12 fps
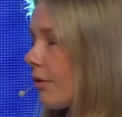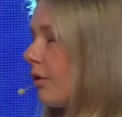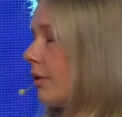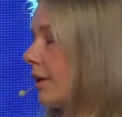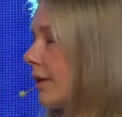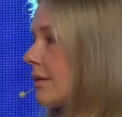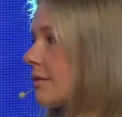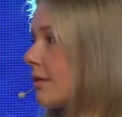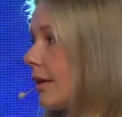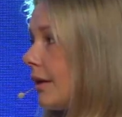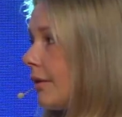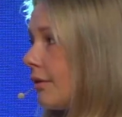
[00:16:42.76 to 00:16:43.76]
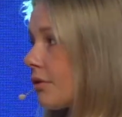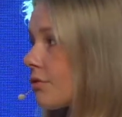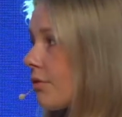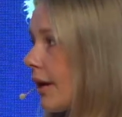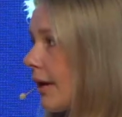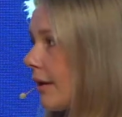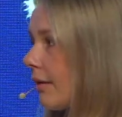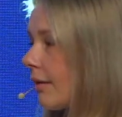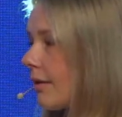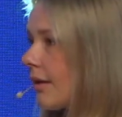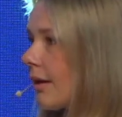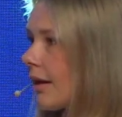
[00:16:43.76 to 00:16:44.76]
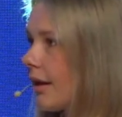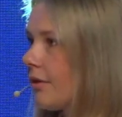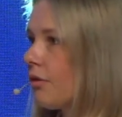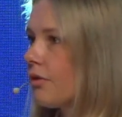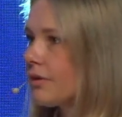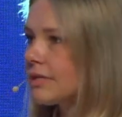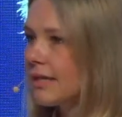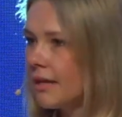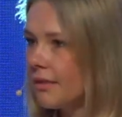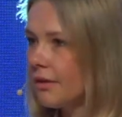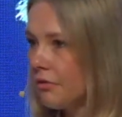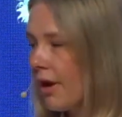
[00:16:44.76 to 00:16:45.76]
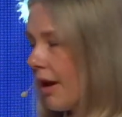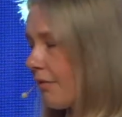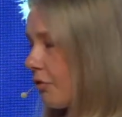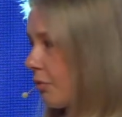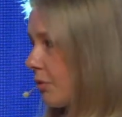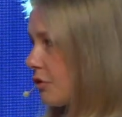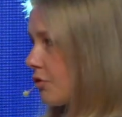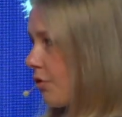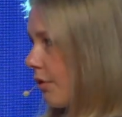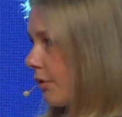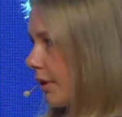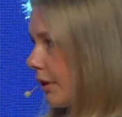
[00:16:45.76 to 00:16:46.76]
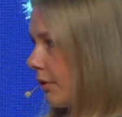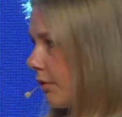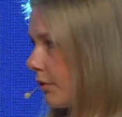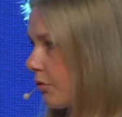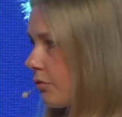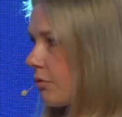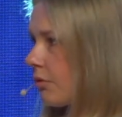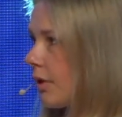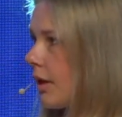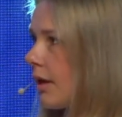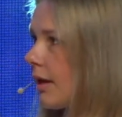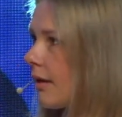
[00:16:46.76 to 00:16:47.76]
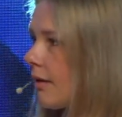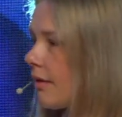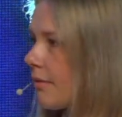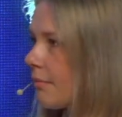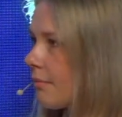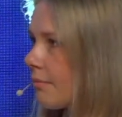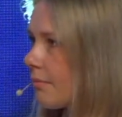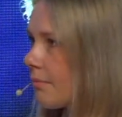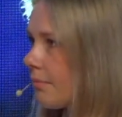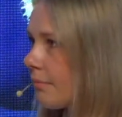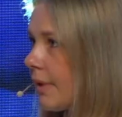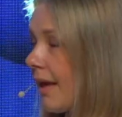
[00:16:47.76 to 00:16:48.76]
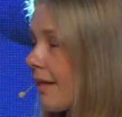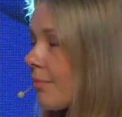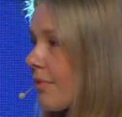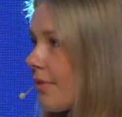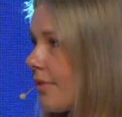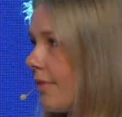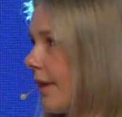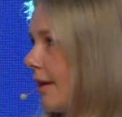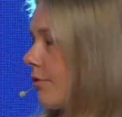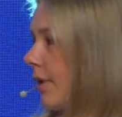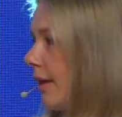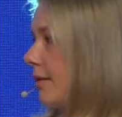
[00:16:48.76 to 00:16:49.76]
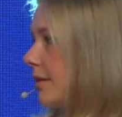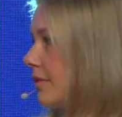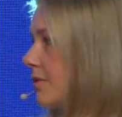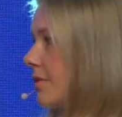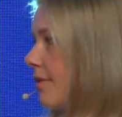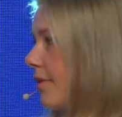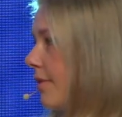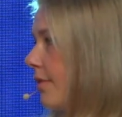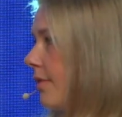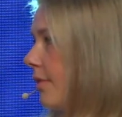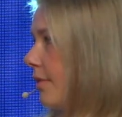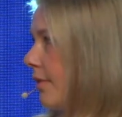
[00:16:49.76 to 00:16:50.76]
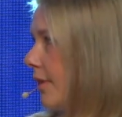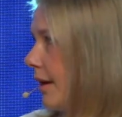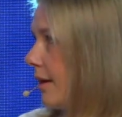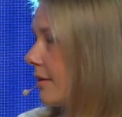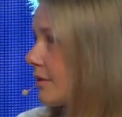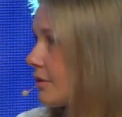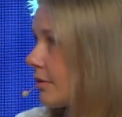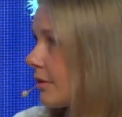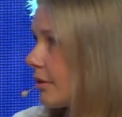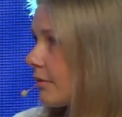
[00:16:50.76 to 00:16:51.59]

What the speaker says: colleagues in Ukraine. And you understand that you have to be strong in order to help their relatives, theirs.